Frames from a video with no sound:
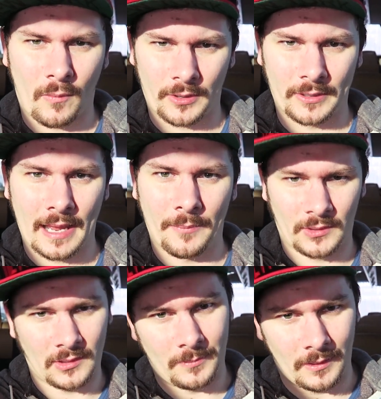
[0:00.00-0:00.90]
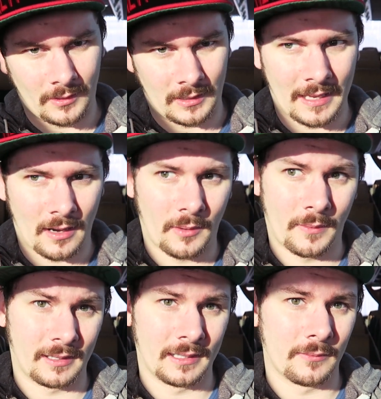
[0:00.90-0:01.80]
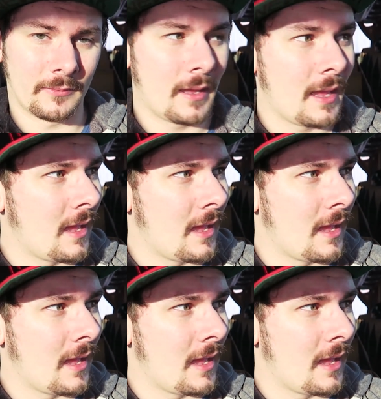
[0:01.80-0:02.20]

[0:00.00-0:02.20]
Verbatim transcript: Rotterdam, which is basically the area where I live,